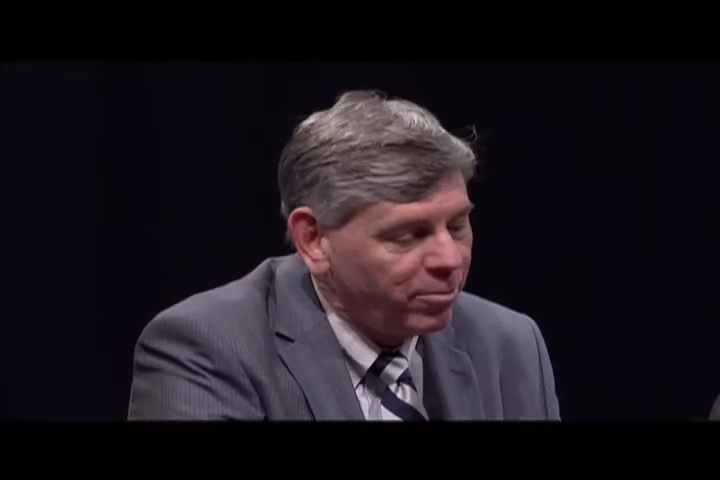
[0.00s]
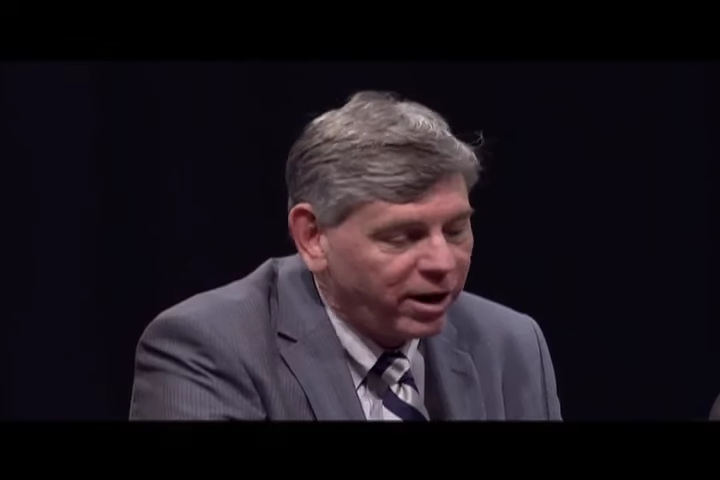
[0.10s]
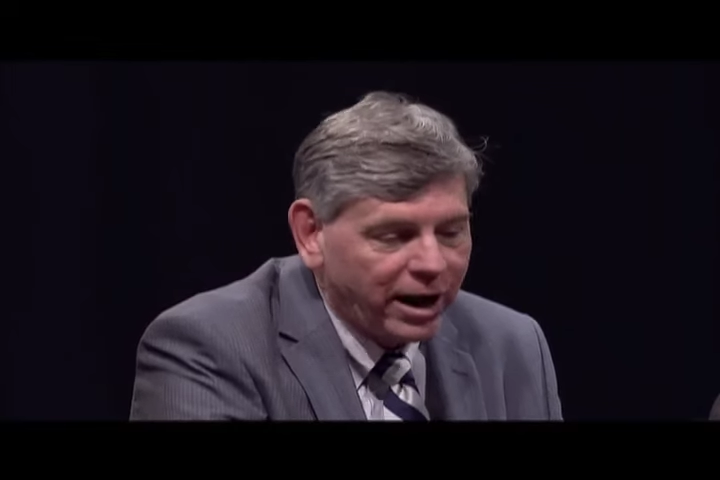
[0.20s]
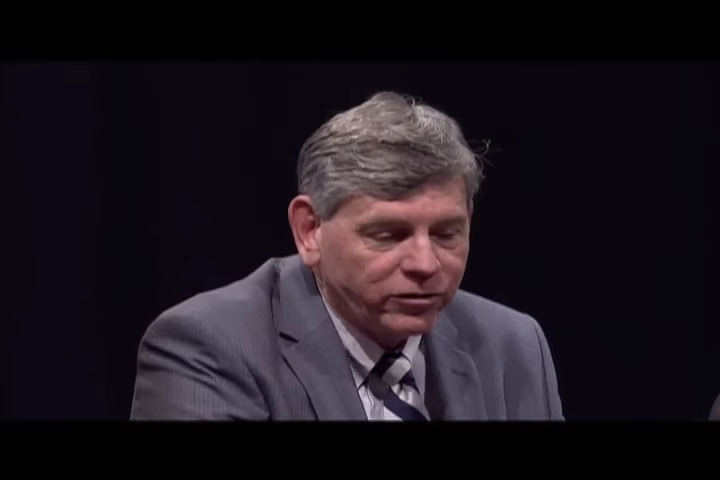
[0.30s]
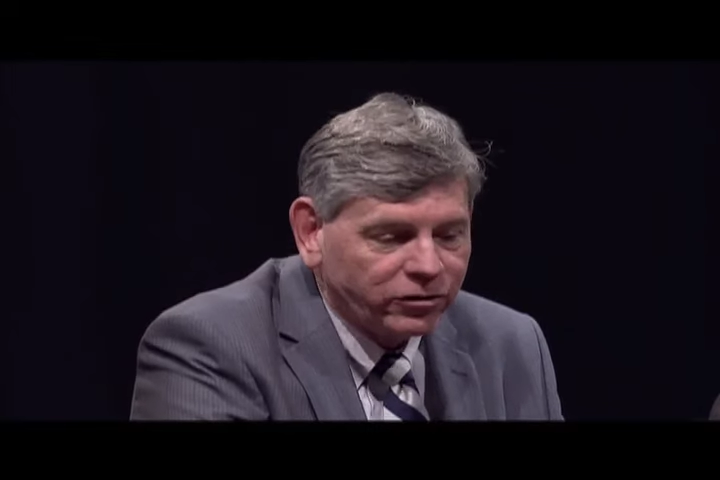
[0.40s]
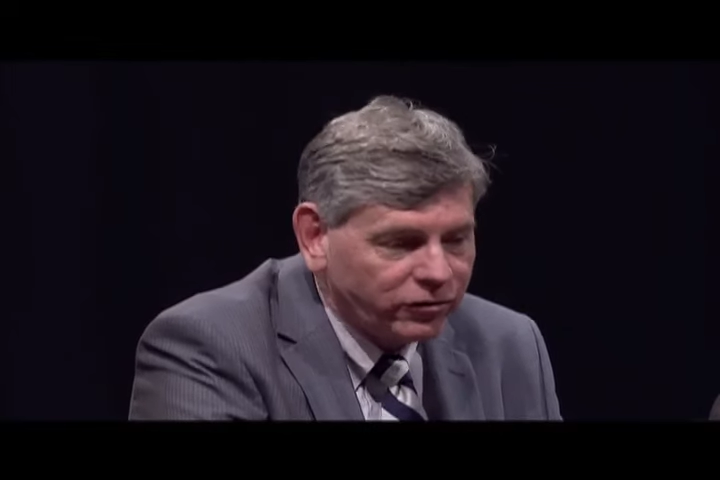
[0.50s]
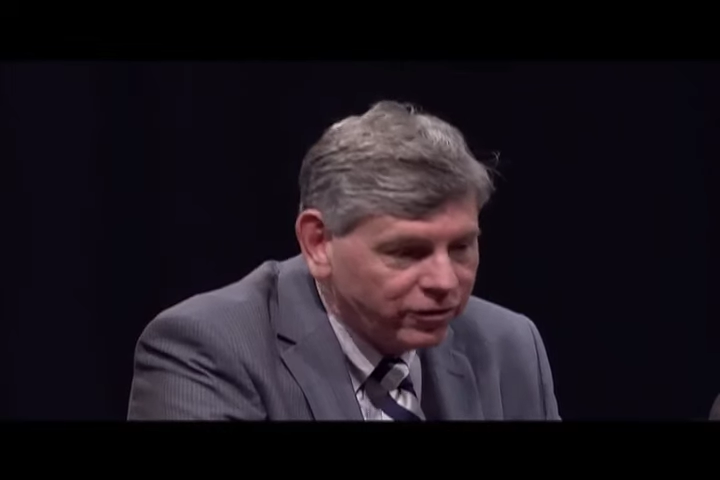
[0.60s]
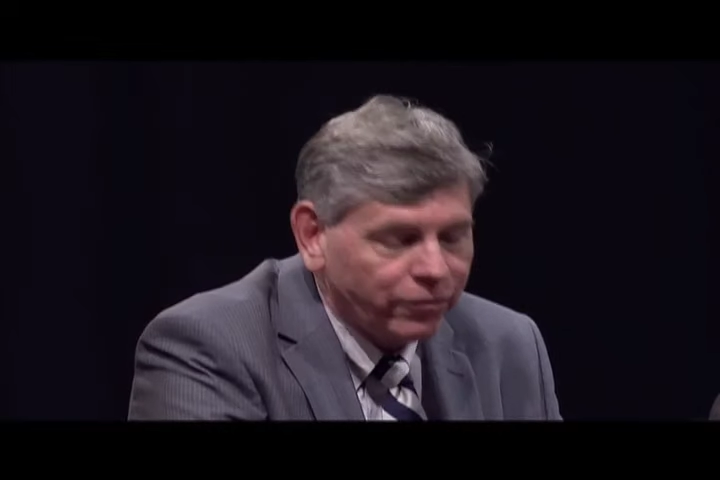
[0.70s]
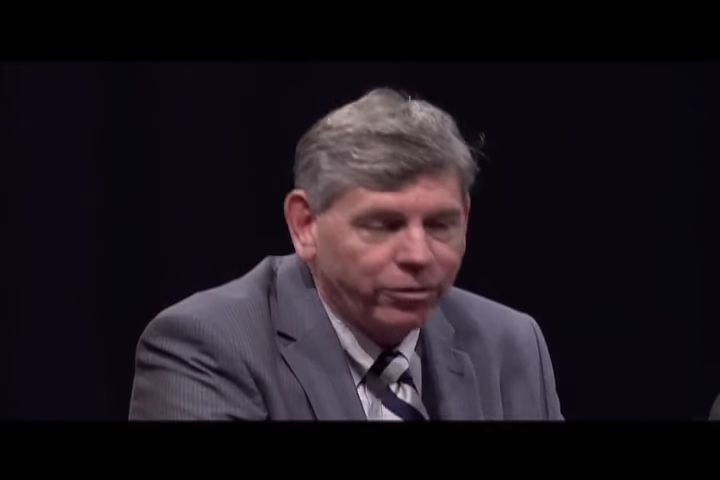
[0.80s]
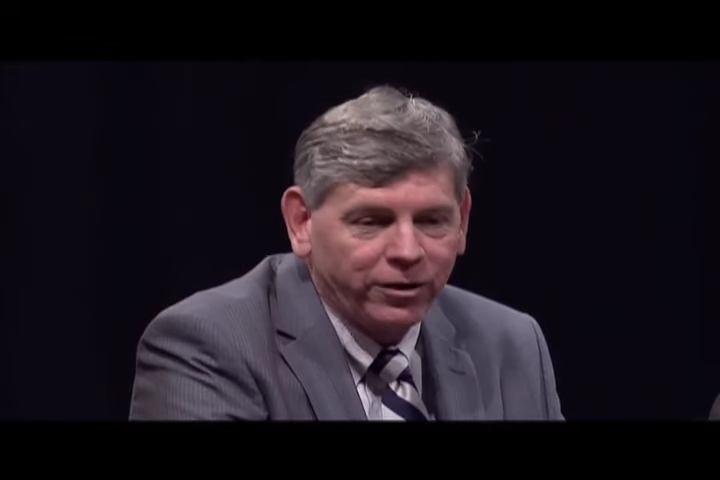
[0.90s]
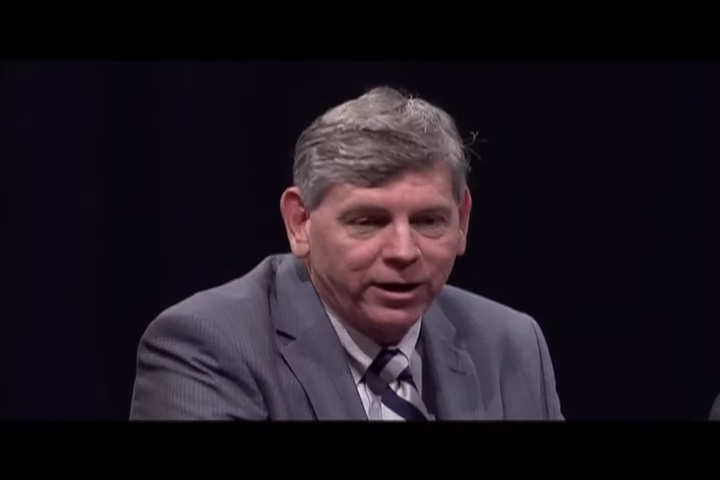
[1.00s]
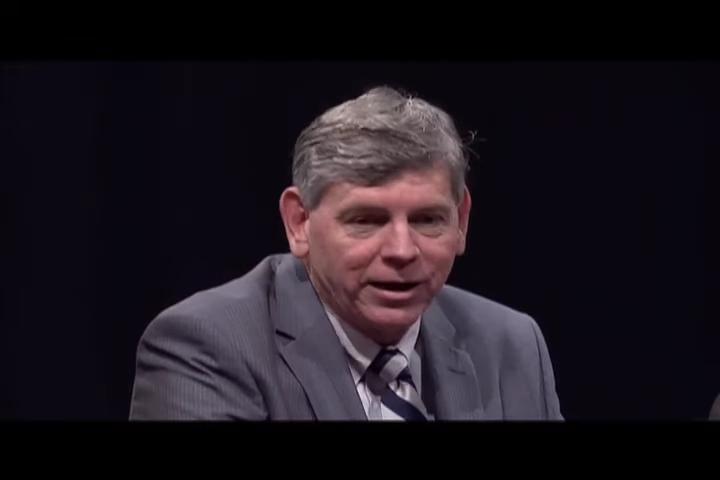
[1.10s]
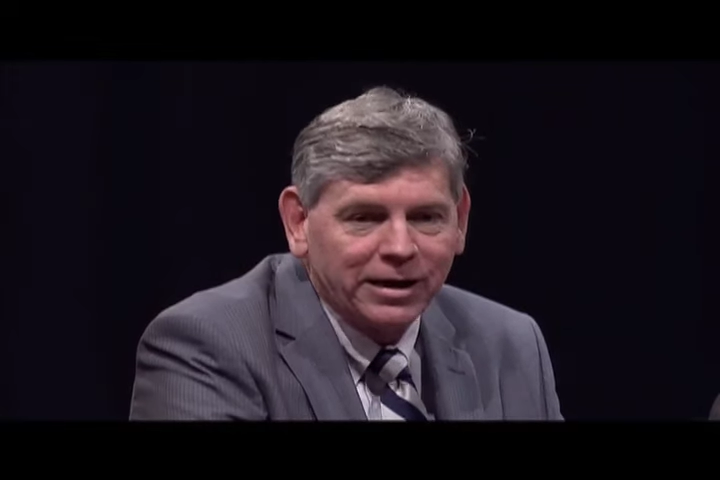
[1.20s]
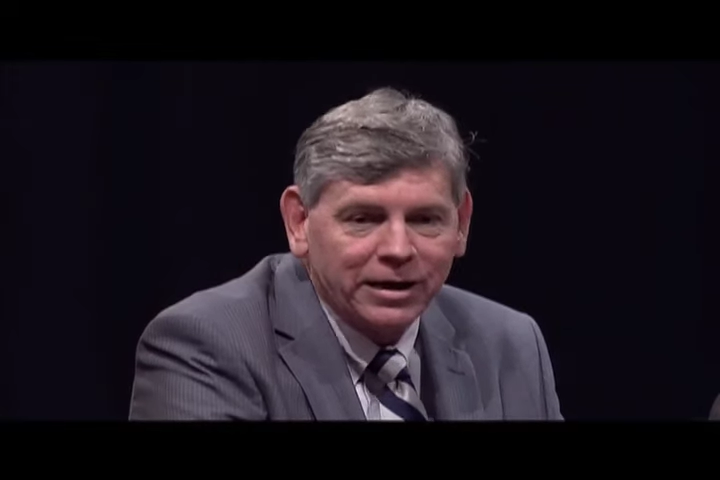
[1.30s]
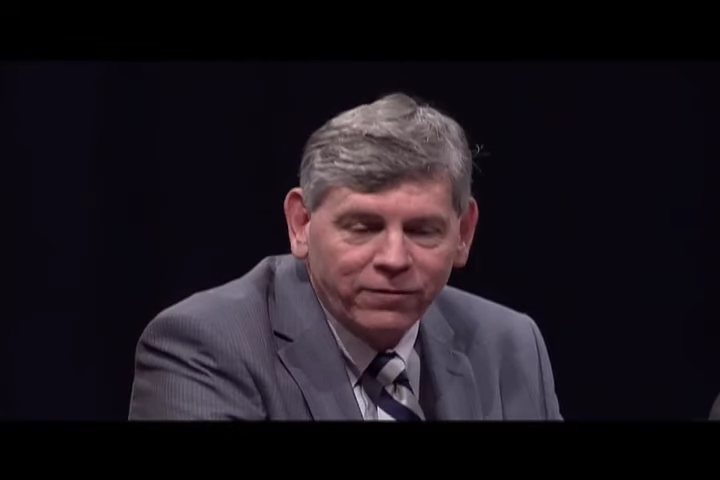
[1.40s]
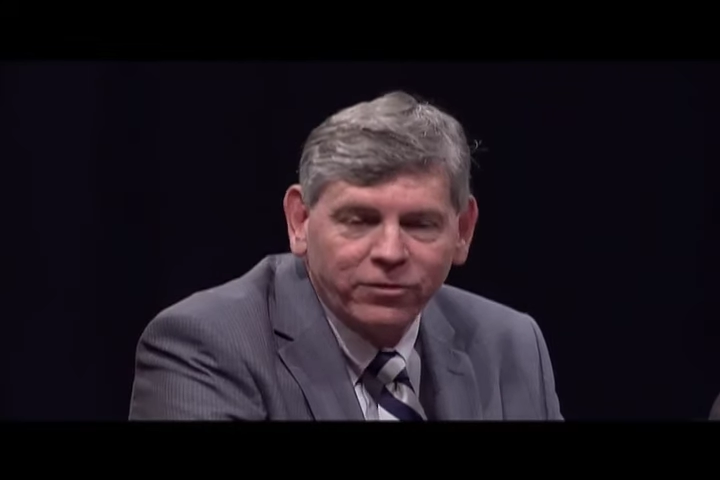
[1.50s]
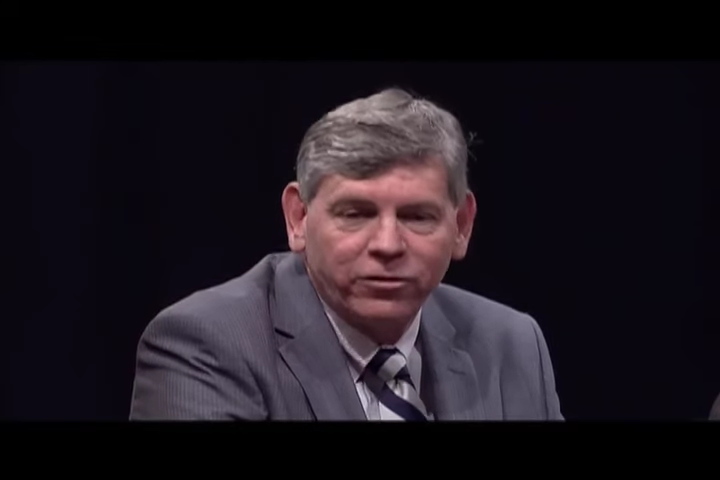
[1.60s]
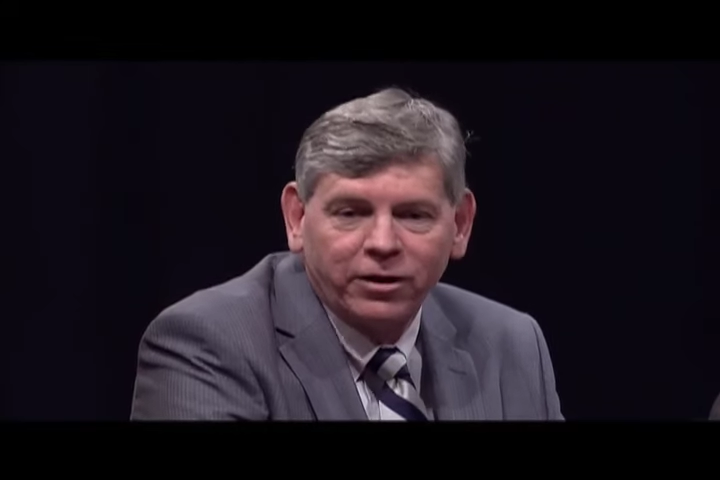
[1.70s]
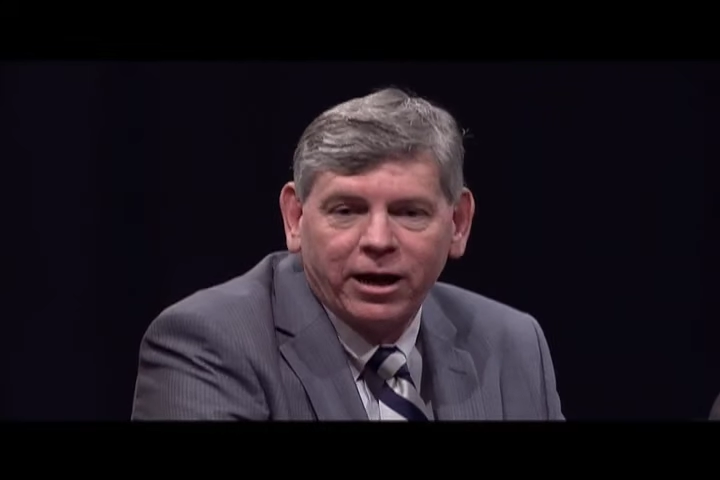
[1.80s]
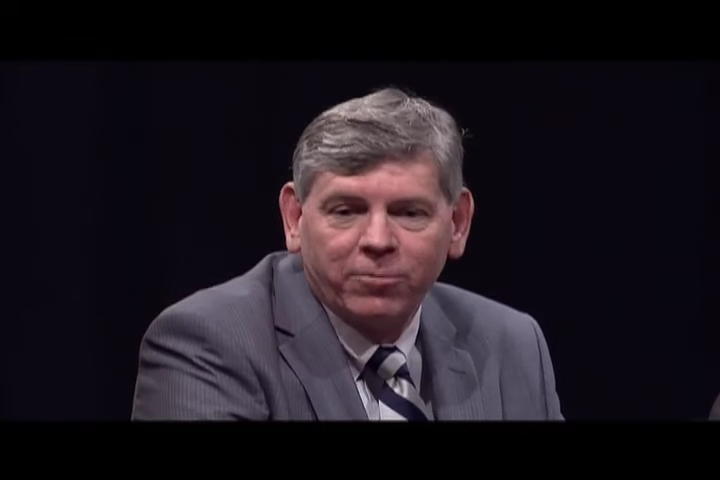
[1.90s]
but I still think, even
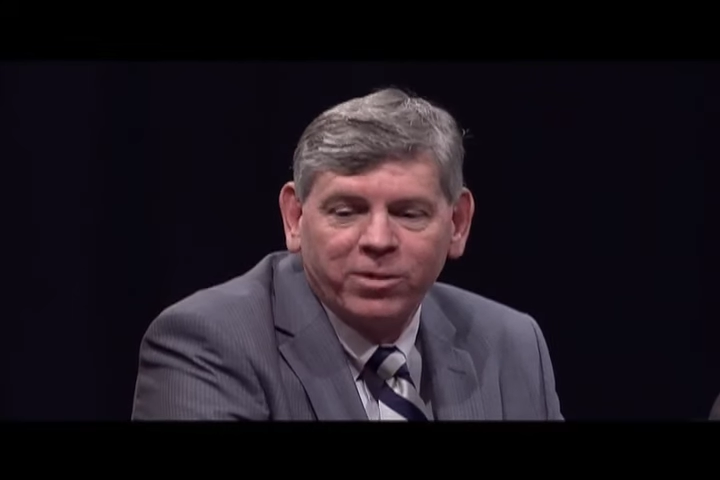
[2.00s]
today,